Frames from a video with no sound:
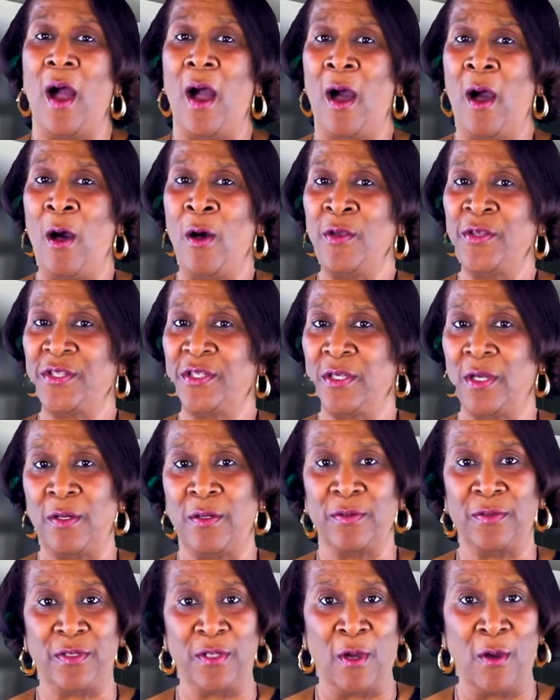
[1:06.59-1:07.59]

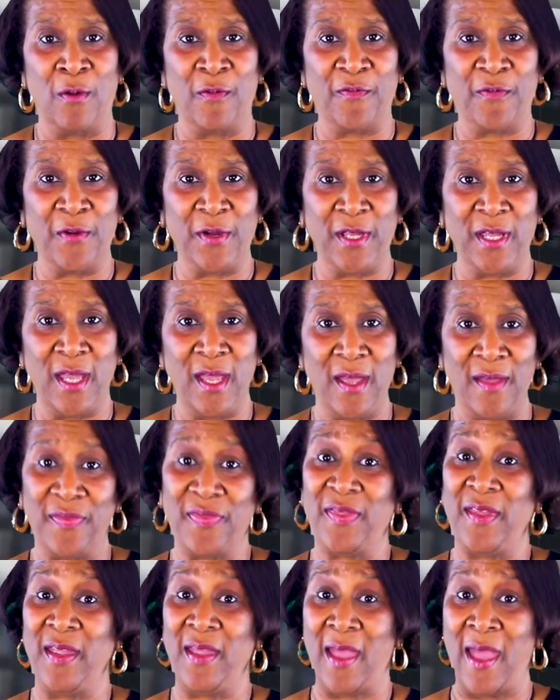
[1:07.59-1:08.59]
Also, don't
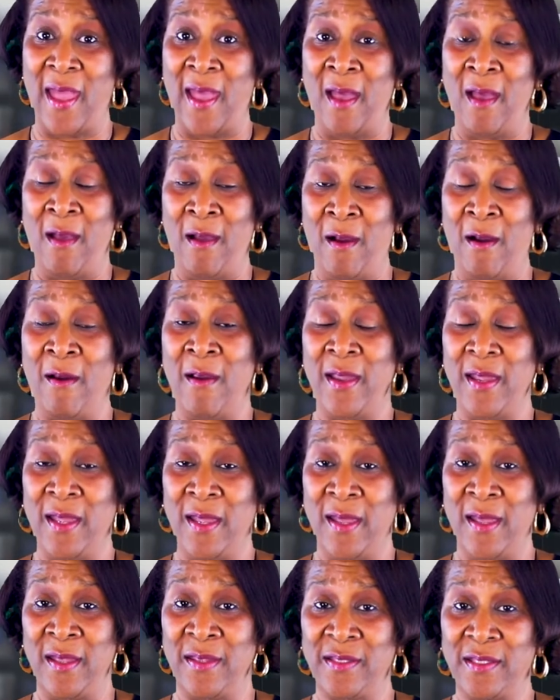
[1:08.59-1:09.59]
forget the
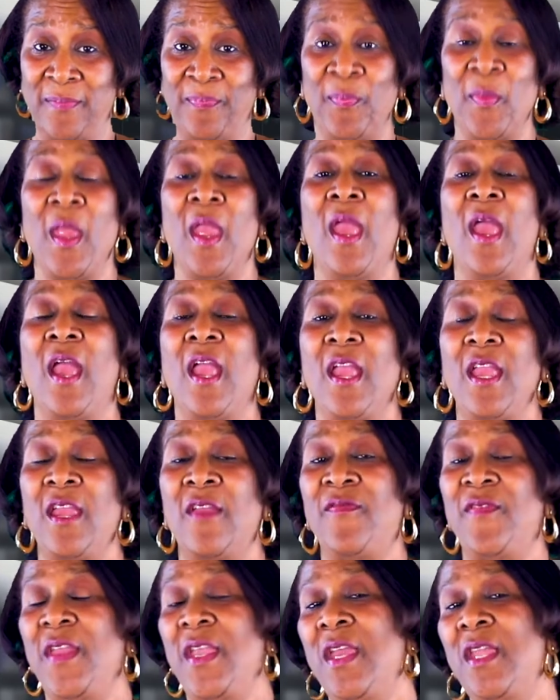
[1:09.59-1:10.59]
IRS.
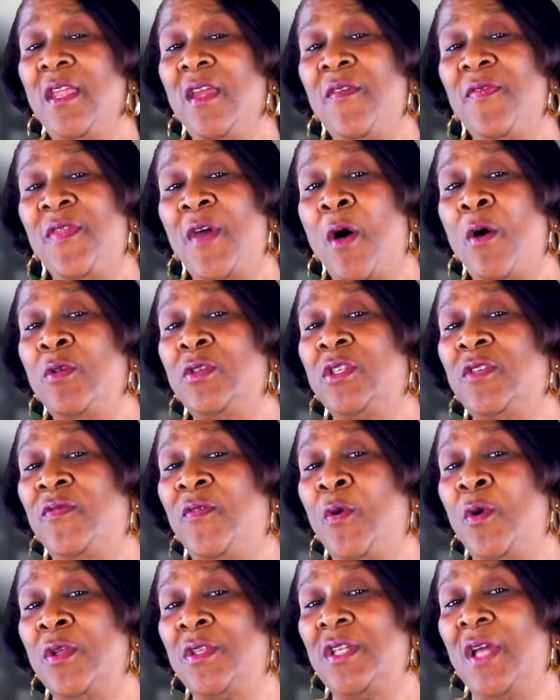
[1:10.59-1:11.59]
If any of those
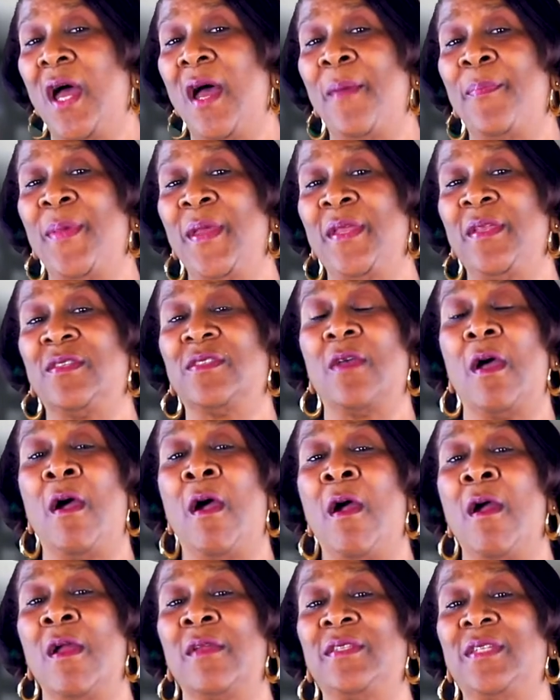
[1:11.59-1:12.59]
four topics
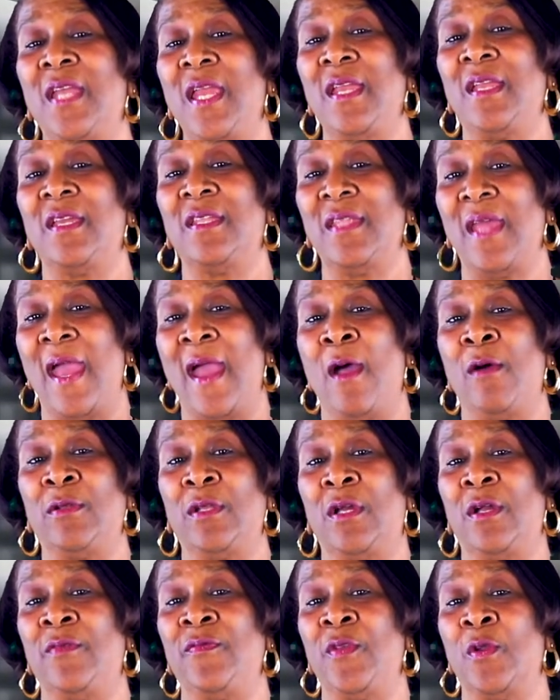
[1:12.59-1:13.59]
are taken
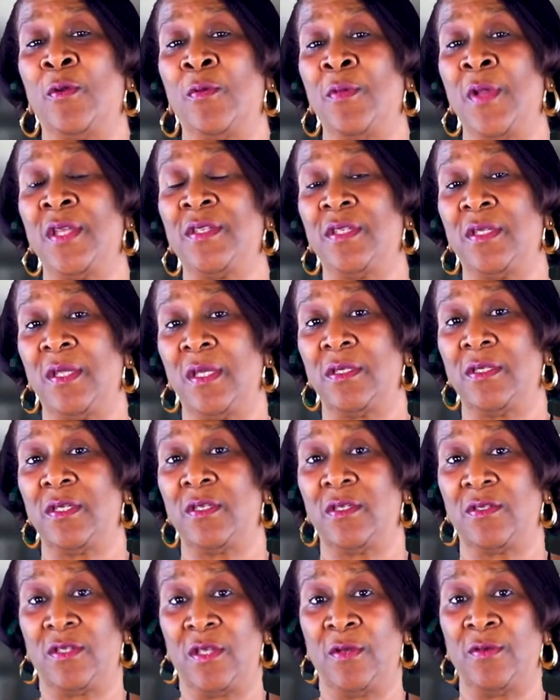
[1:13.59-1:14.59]
out of your
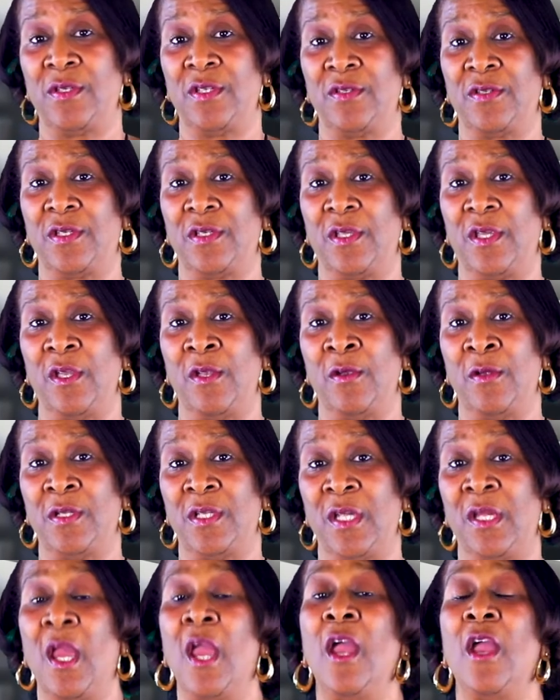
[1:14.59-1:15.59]
residents Social
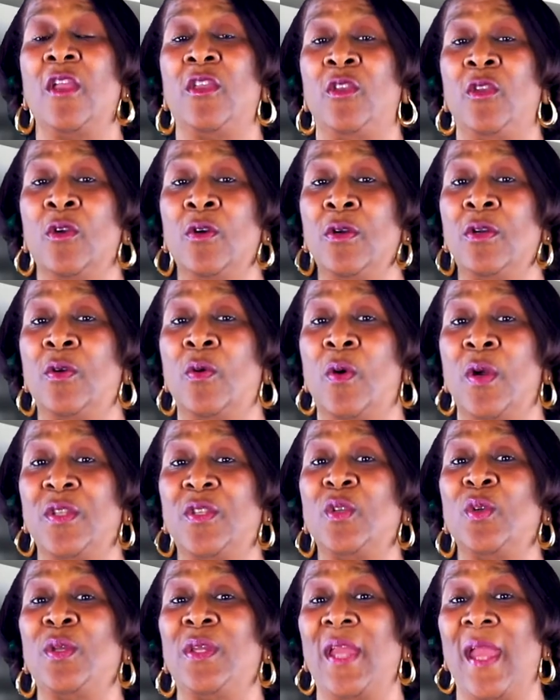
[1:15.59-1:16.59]
Security, you're going
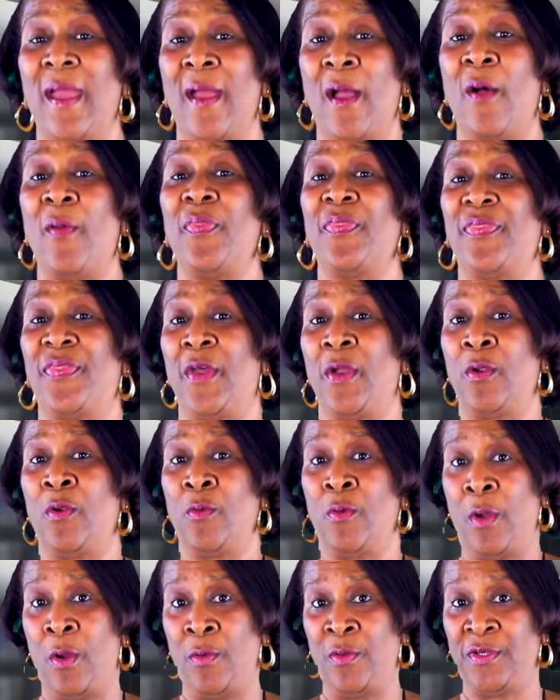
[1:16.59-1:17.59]
to count the
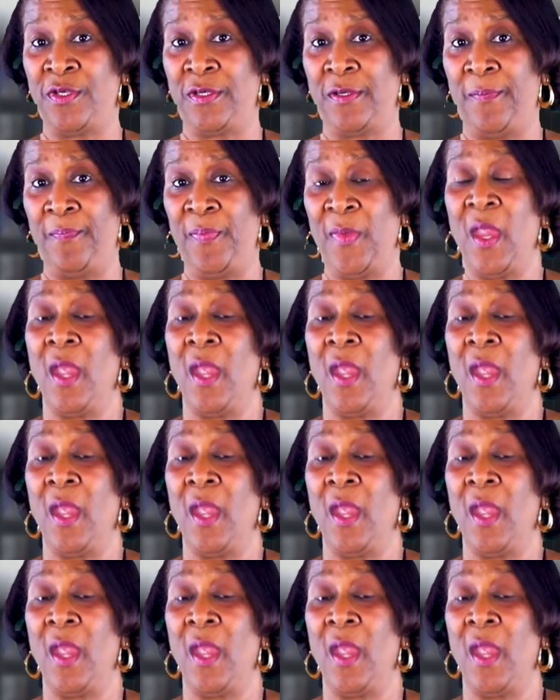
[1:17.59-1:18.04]
gross.